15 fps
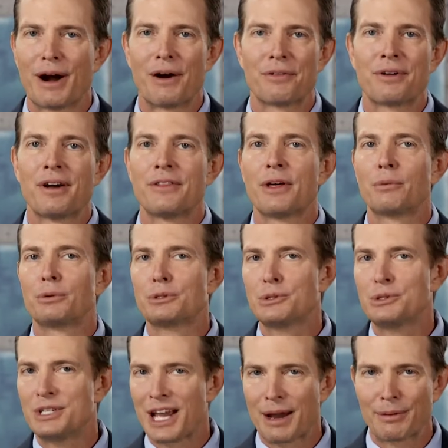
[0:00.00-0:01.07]
mouth that will
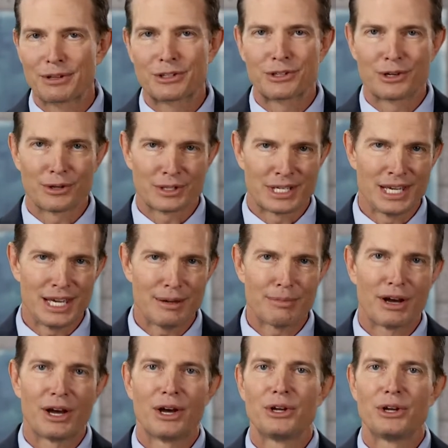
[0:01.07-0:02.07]
do damage to your team,